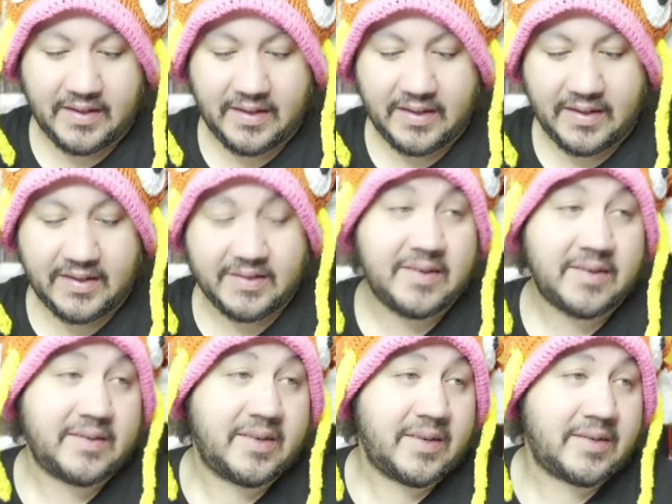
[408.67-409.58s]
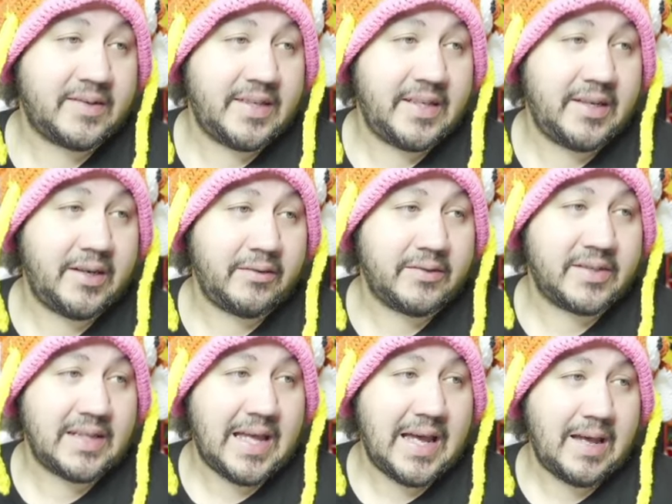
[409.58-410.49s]
is the tuxedo
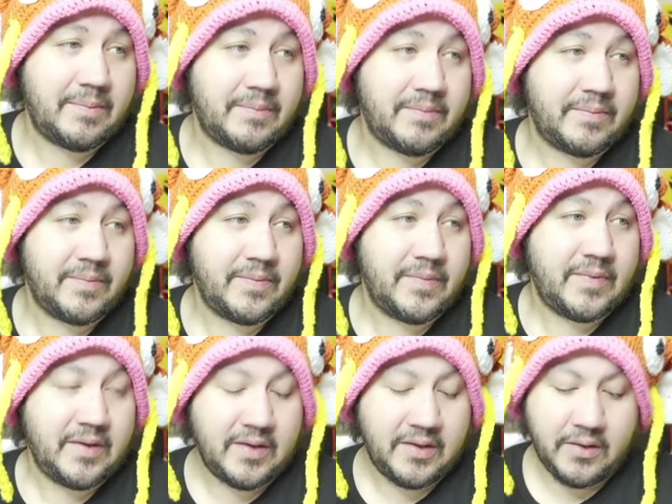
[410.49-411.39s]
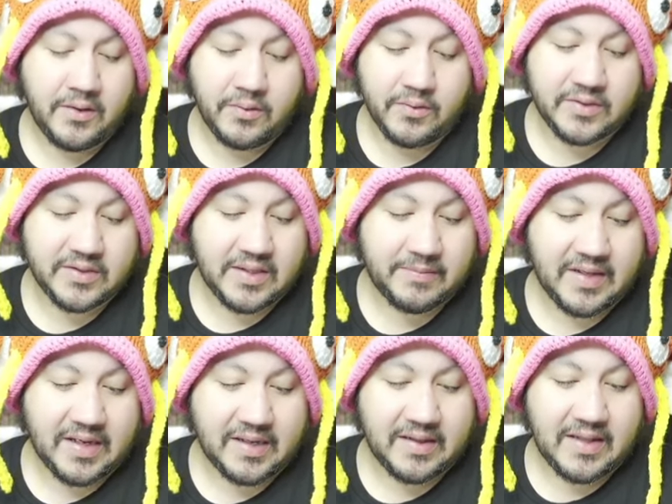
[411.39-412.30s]
slab, which I'm not
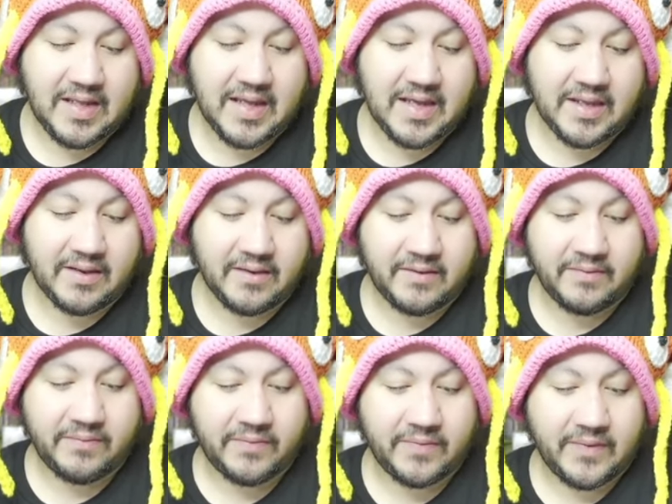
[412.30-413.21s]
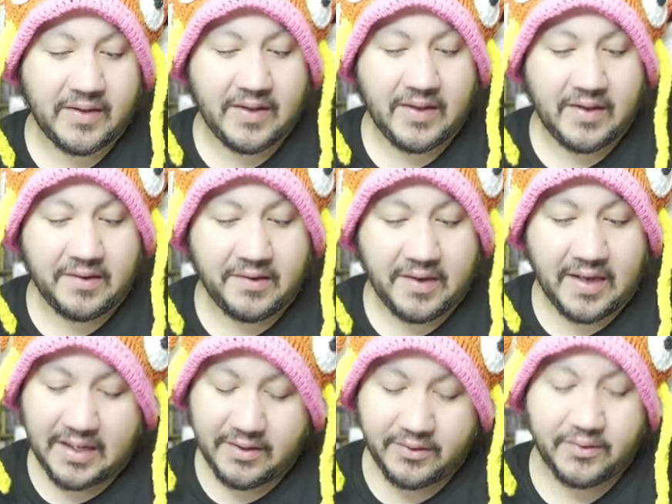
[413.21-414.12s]
gonna lie,
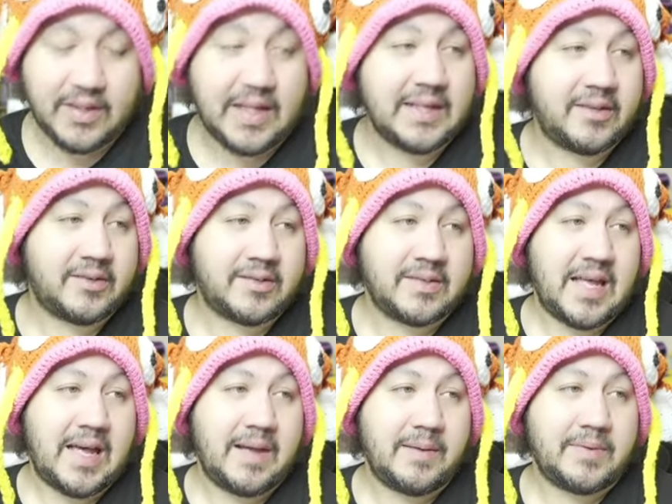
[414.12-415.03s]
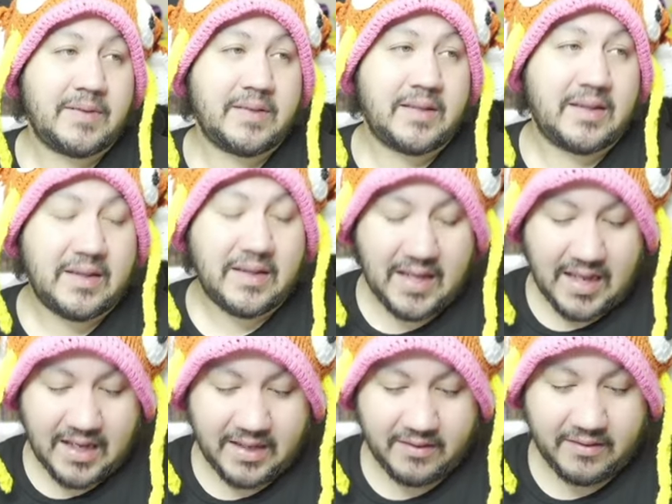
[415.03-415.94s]
I do like their slabs a
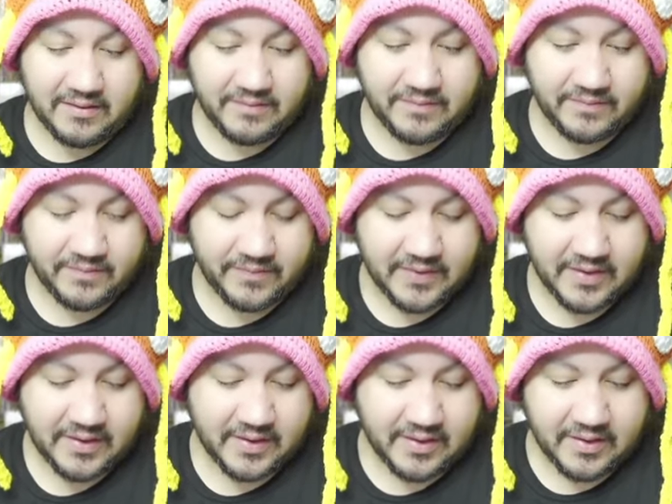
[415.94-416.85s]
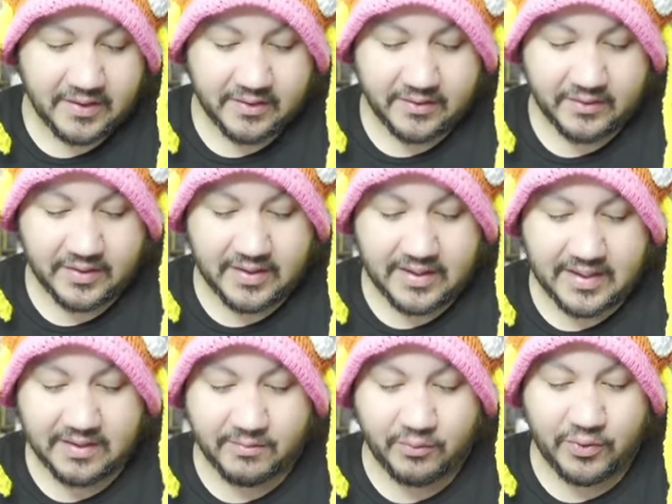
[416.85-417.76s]
lot. Do I like
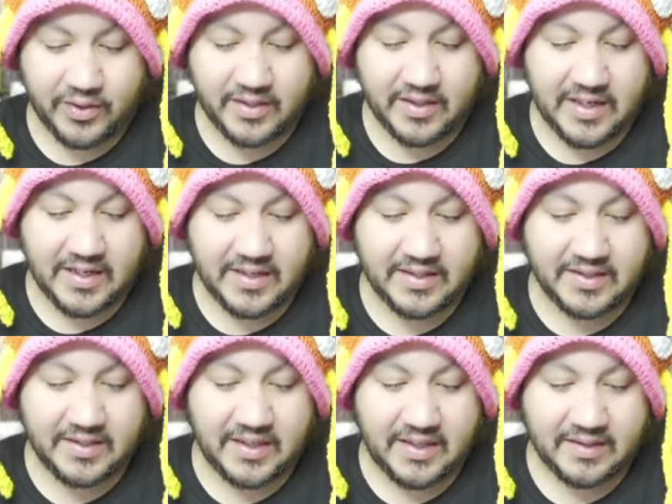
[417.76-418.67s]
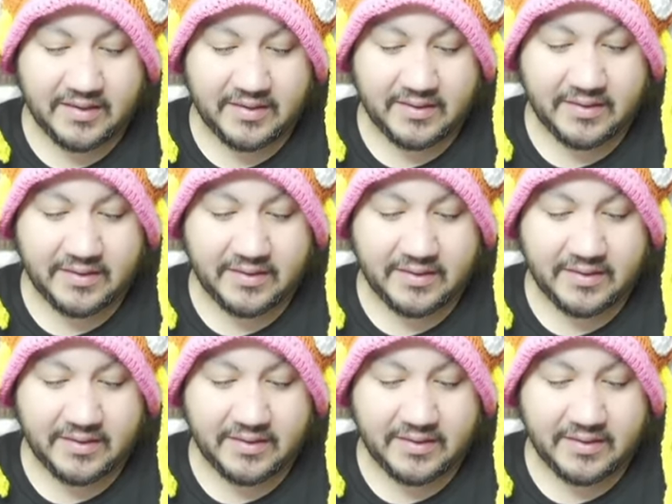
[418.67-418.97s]
it more than AGS?